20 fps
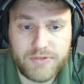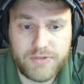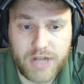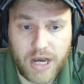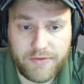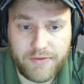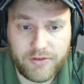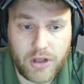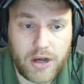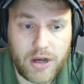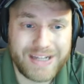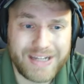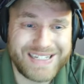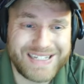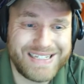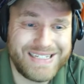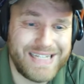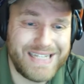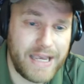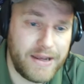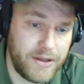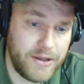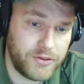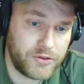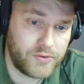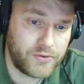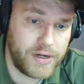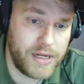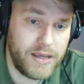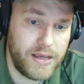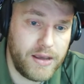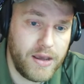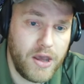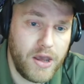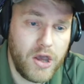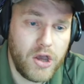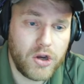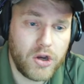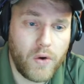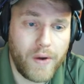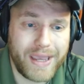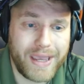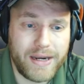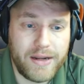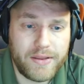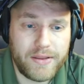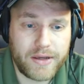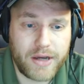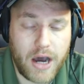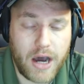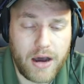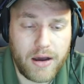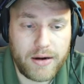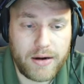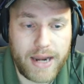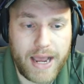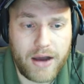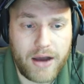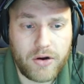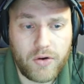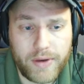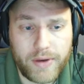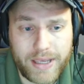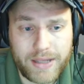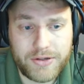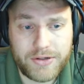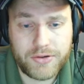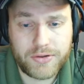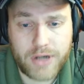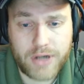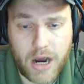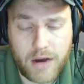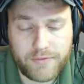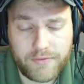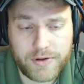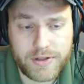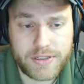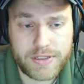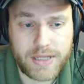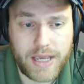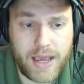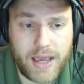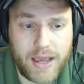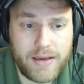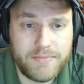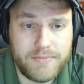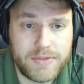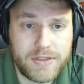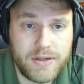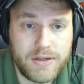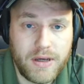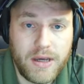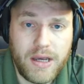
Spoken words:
Tough loss, 10-3 going into the conference games.